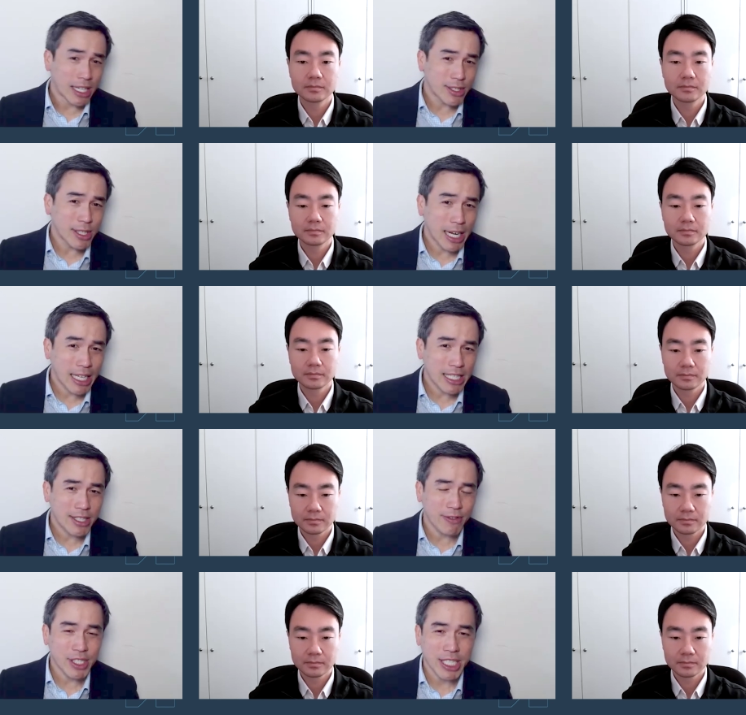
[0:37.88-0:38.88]
Speaker 1: today is
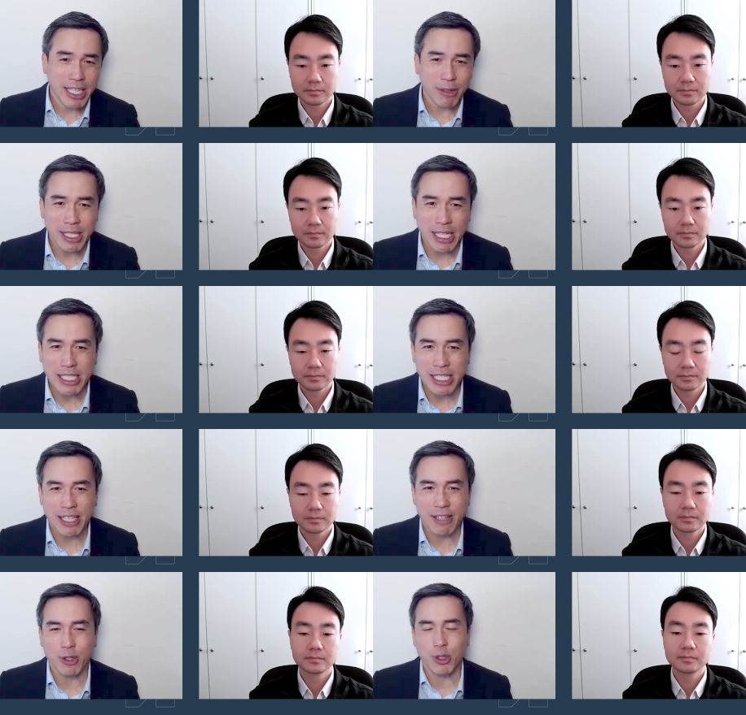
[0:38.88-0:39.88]
of a generic nature and
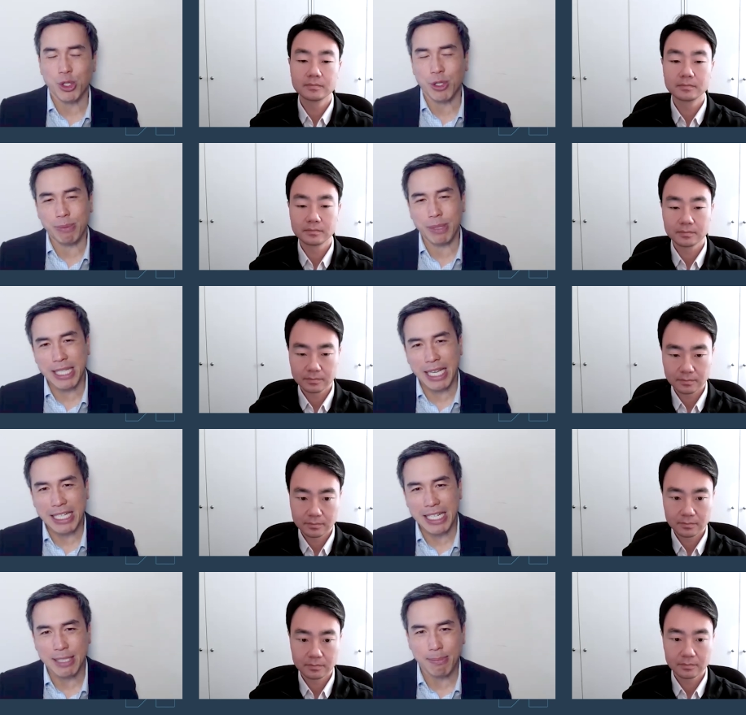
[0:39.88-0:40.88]
therefore shouldn't be
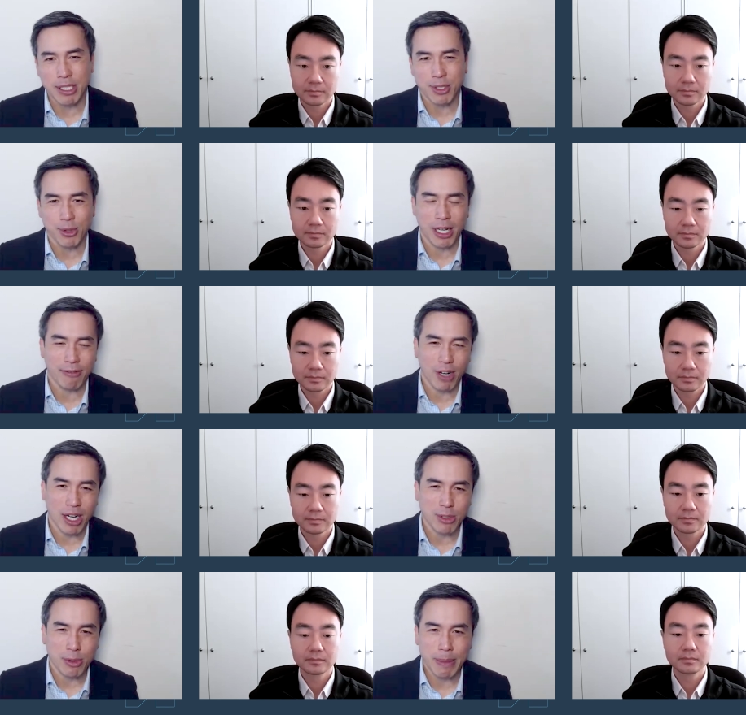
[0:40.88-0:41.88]
taken as personal
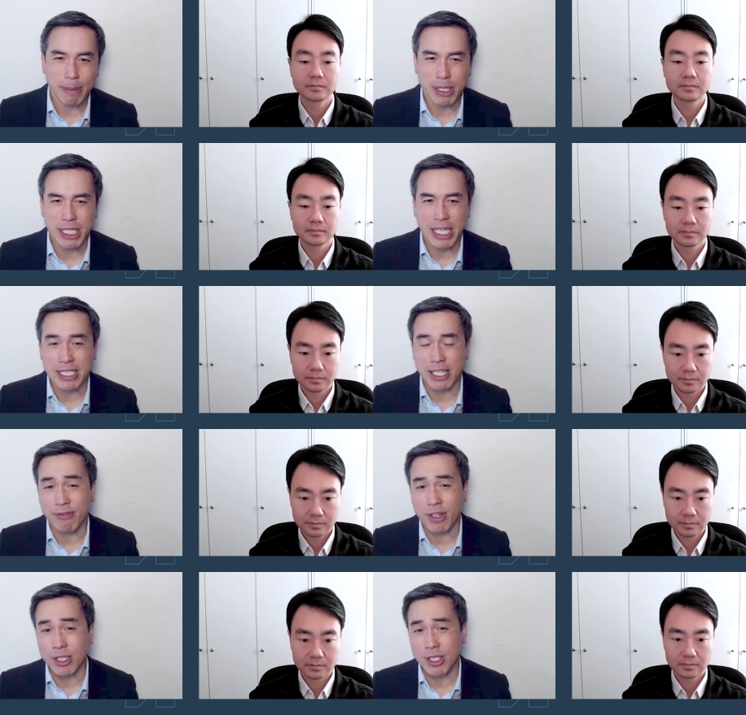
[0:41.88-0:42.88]
advice. Remember, shares are
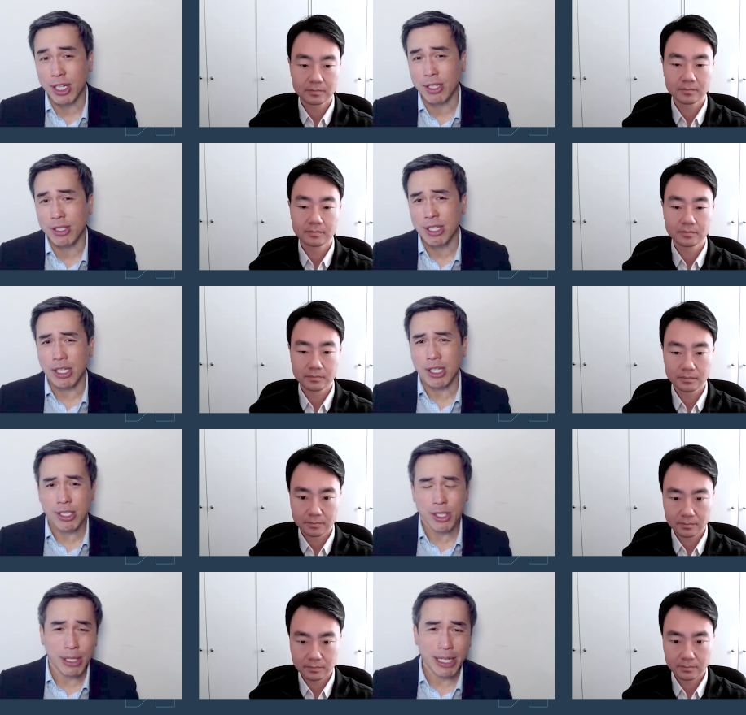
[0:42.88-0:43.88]
volatile,
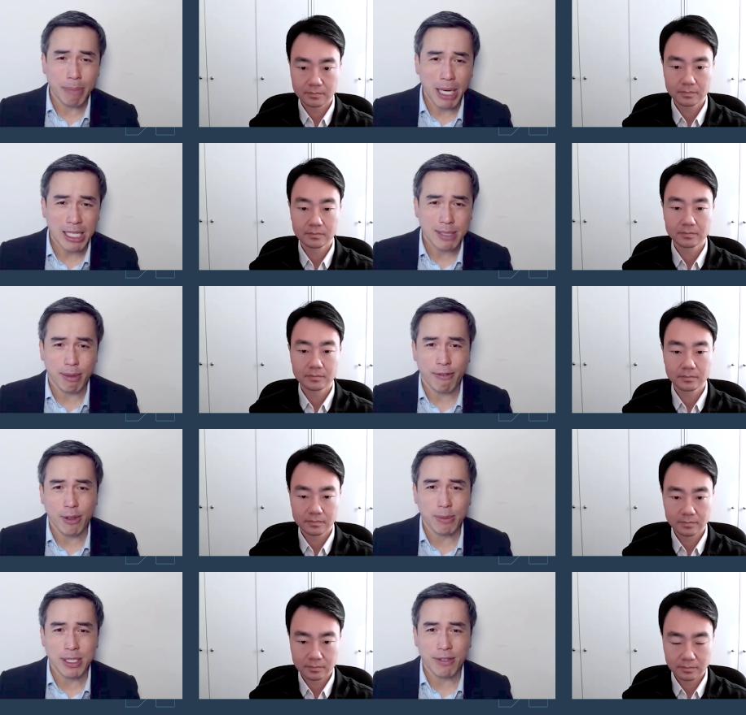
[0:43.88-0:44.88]
so any past
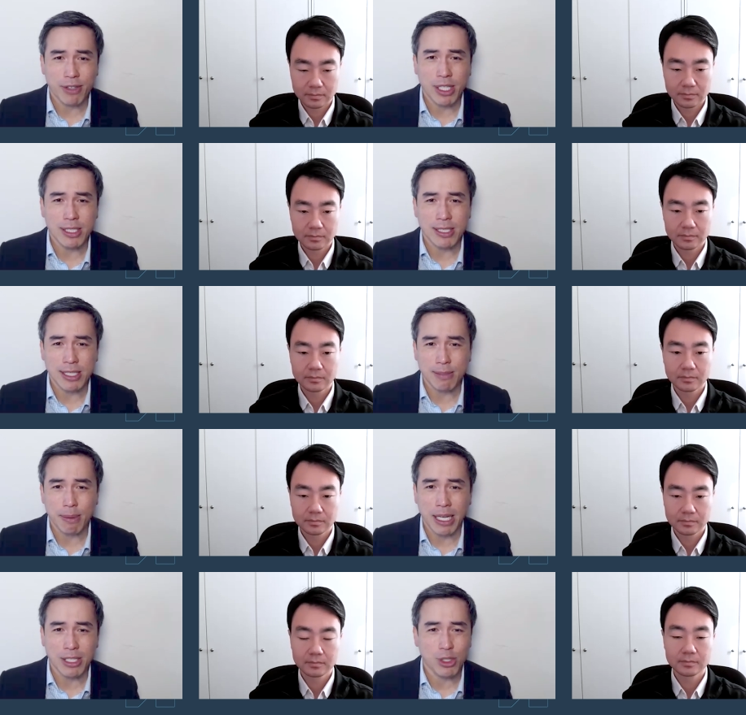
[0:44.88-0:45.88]
performance figures
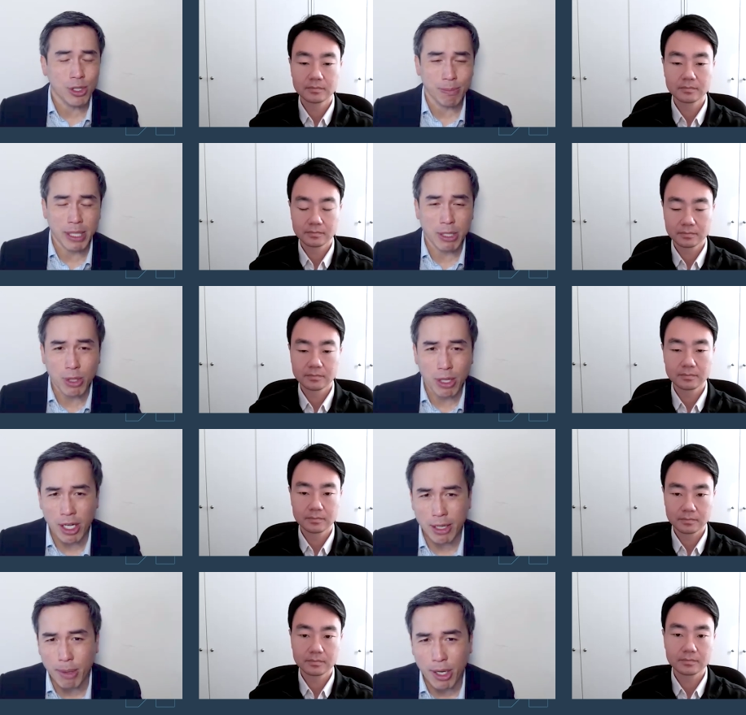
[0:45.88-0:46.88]
displayed shouldn't be
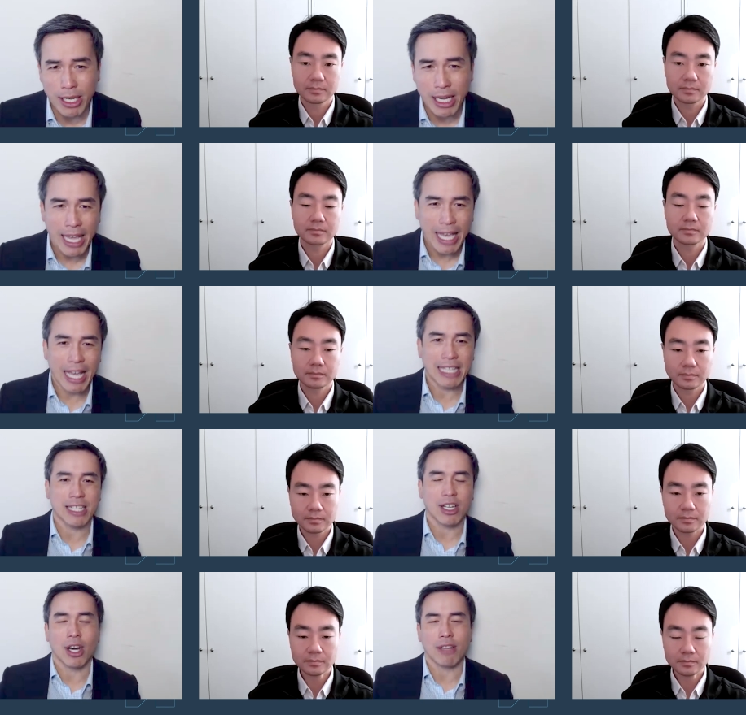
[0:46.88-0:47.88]
relied upon as a
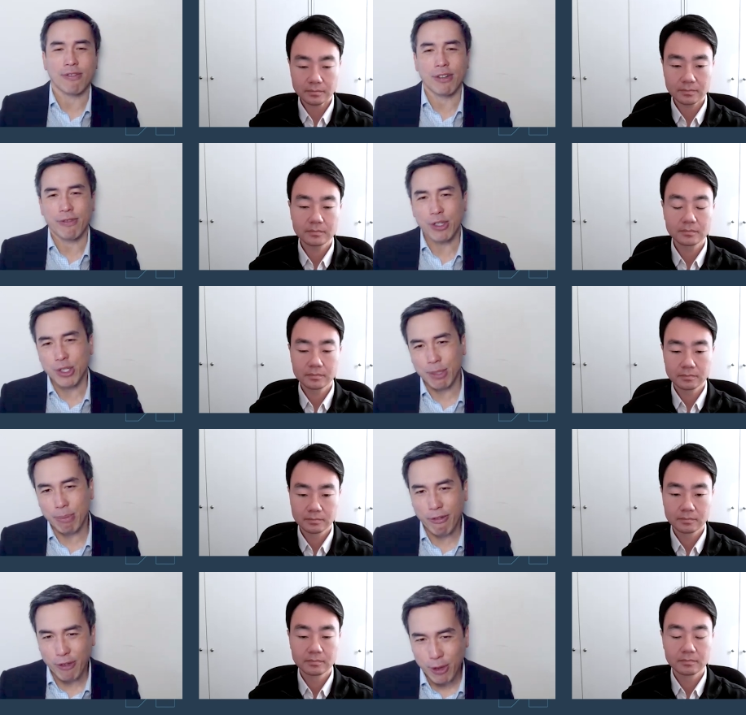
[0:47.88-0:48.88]
guide for future
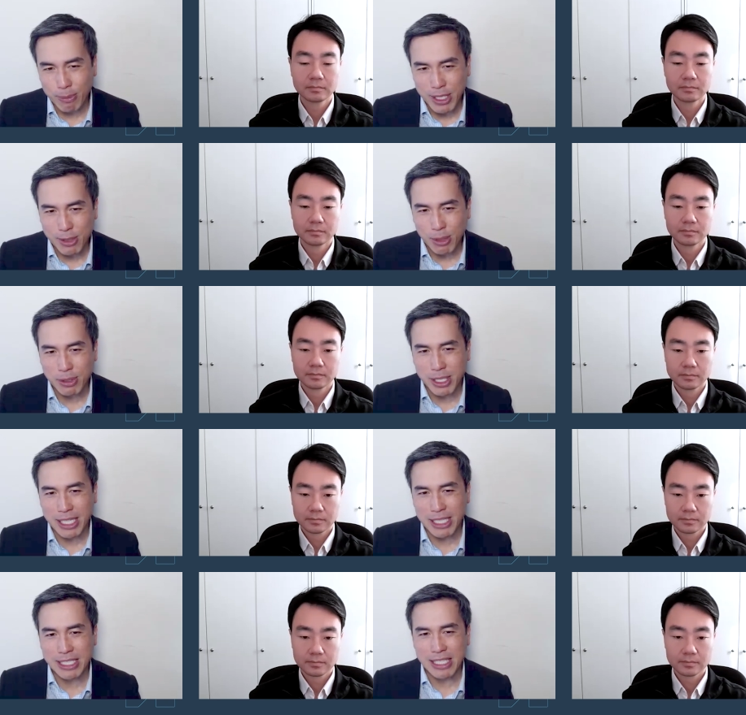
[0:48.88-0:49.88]
performance. Well,
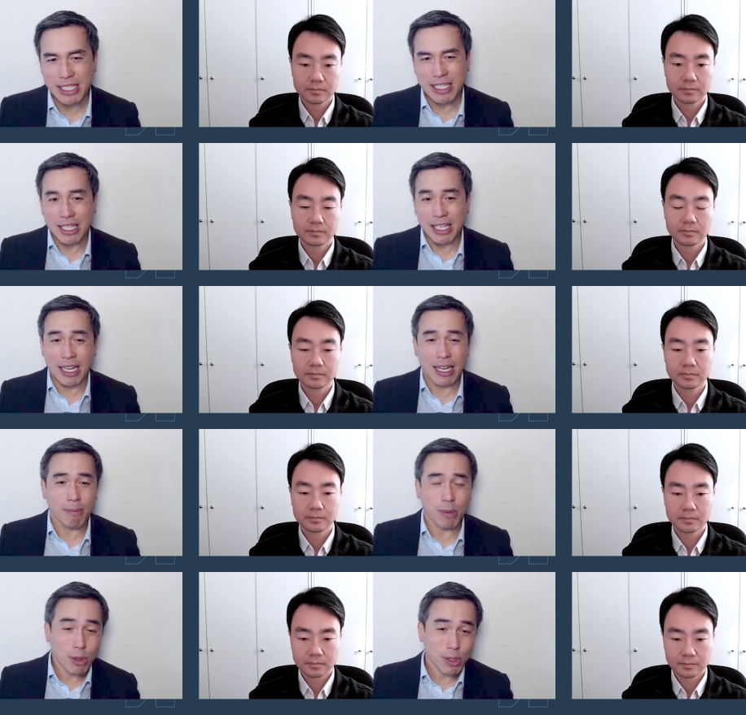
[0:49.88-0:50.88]
Jace,
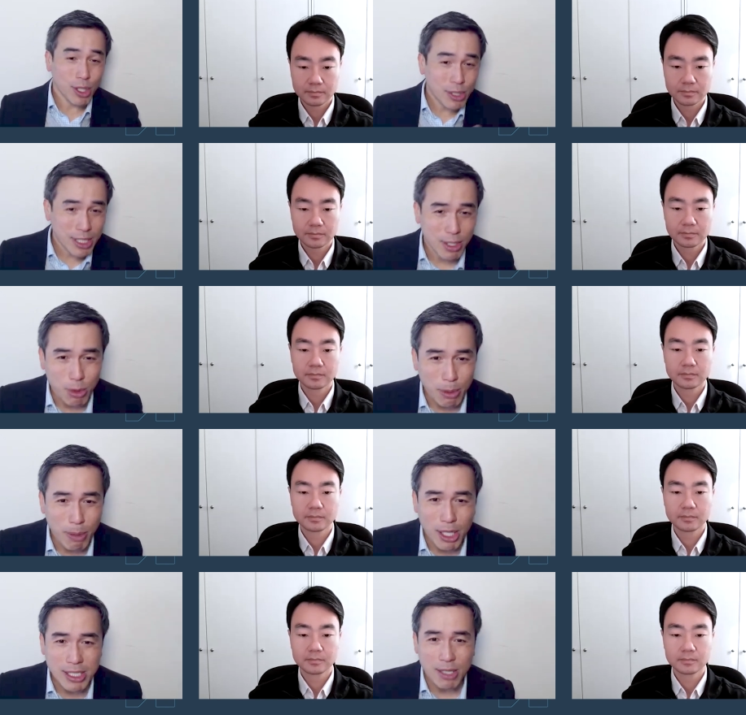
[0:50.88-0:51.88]
um, also, just a
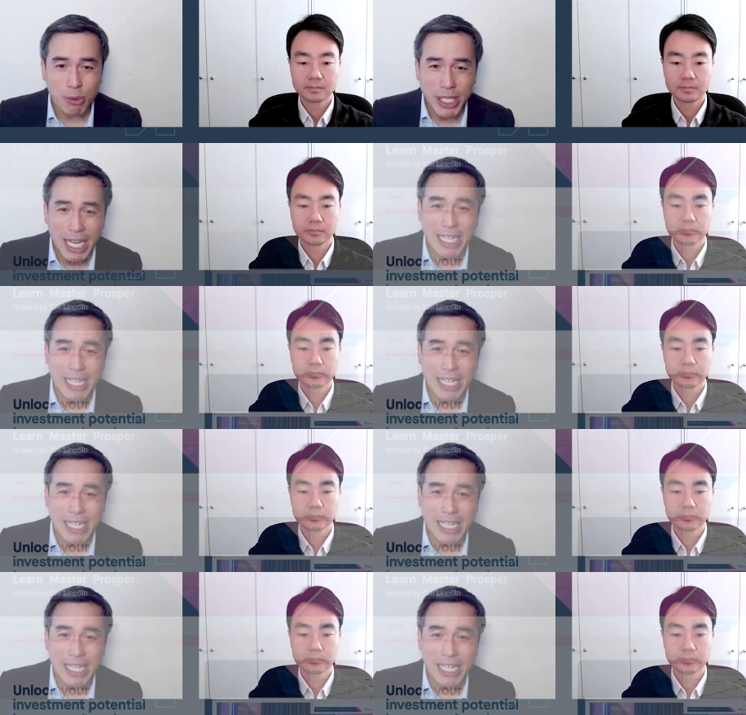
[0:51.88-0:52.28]
reminder, we are